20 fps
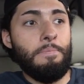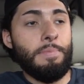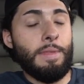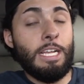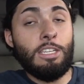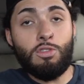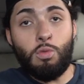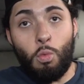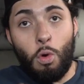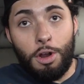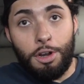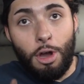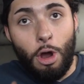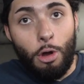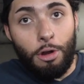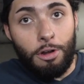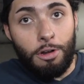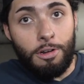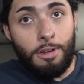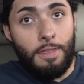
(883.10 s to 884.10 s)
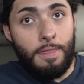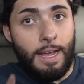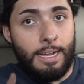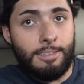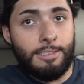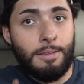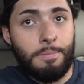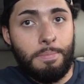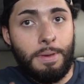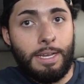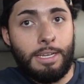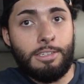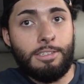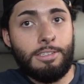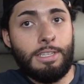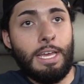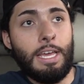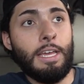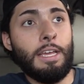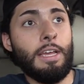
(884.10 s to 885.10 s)
It's one owner, and that's the biggest
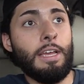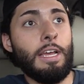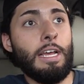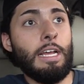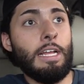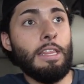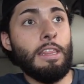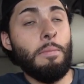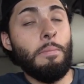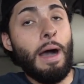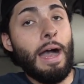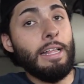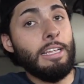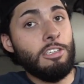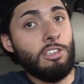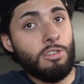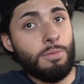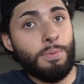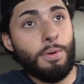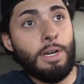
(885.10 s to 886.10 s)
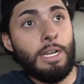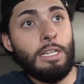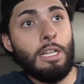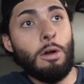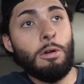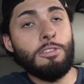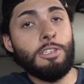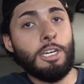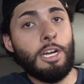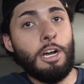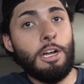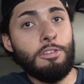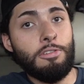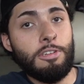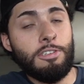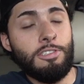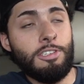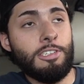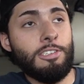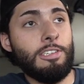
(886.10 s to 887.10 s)
thing. The mileage is pretty low. It's like
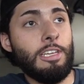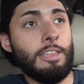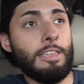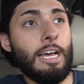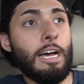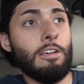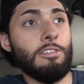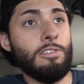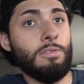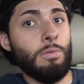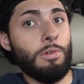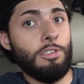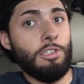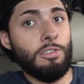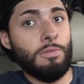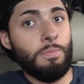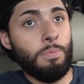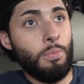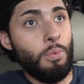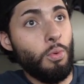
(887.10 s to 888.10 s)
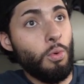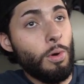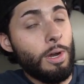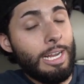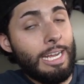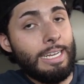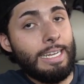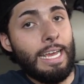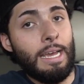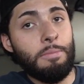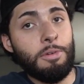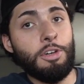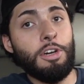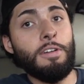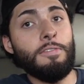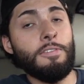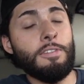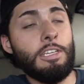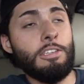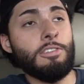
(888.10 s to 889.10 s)
116,000, which is pretty damn
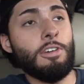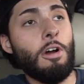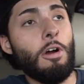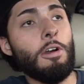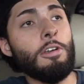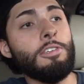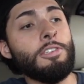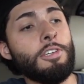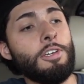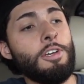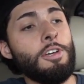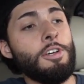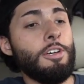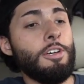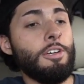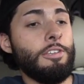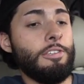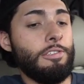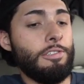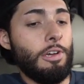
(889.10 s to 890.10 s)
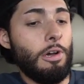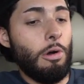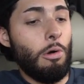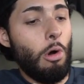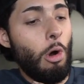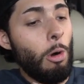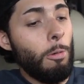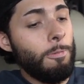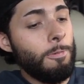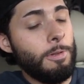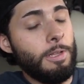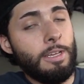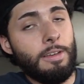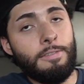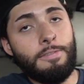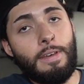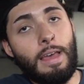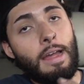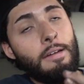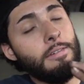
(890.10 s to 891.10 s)
good for these cars. So hopefully,
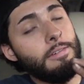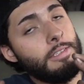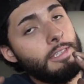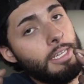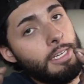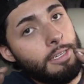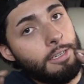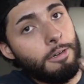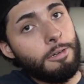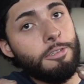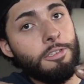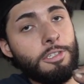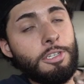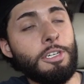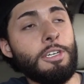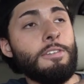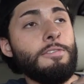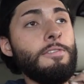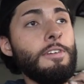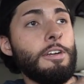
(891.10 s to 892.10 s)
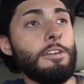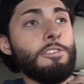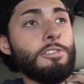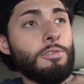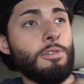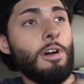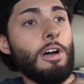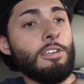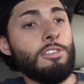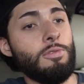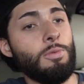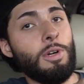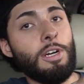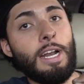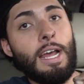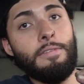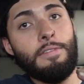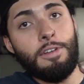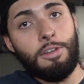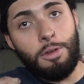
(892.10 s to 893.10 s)
if everything goes good, fingers crossed, we're
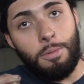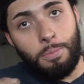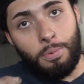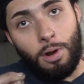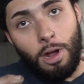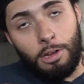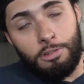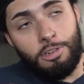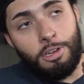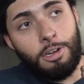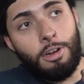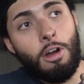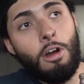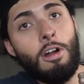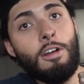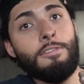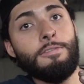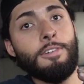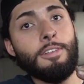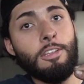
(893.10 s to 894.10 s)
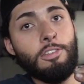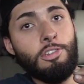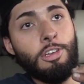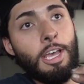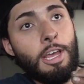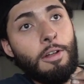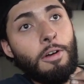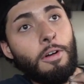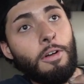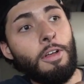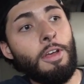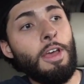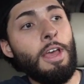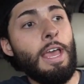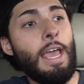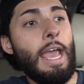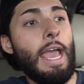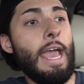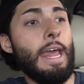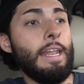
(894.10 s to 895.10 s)
gonna have a new project car for the channel.
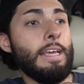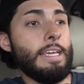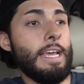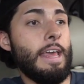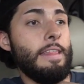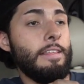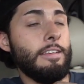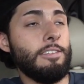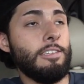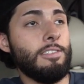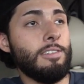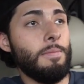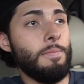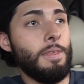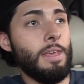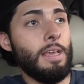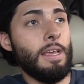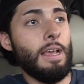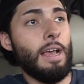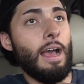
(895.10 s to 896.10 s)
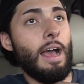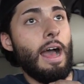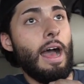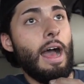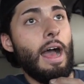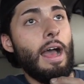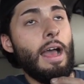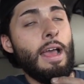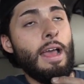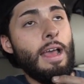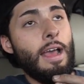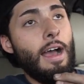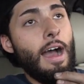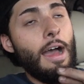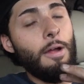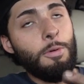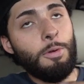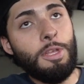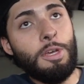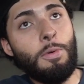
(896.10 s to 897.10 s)
And again, this is something
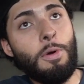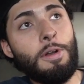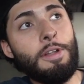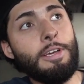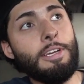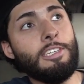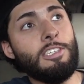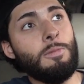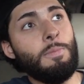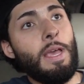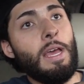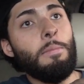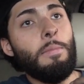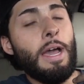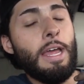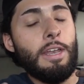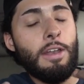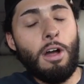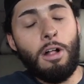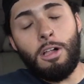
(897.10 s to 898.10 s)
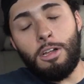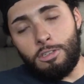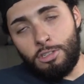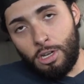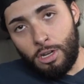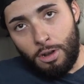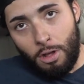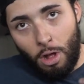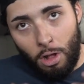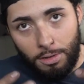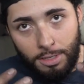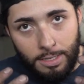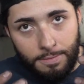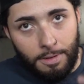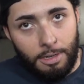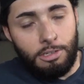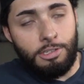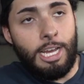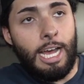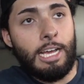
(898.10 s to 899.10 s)
I really want to expand my knowledge on all
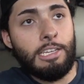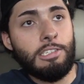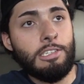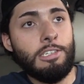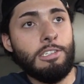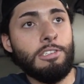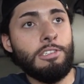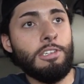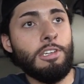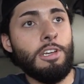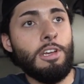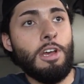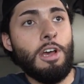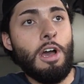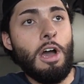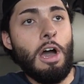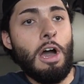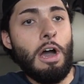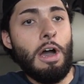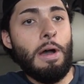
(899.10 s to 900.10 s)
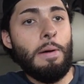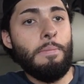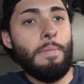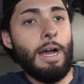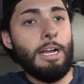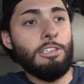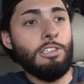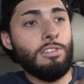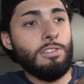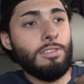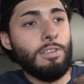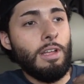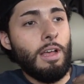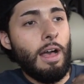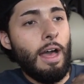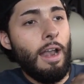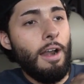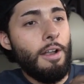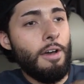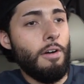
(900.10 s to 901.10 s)
different chassis. I
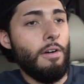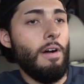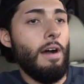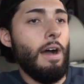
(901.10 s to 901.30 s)
don't know,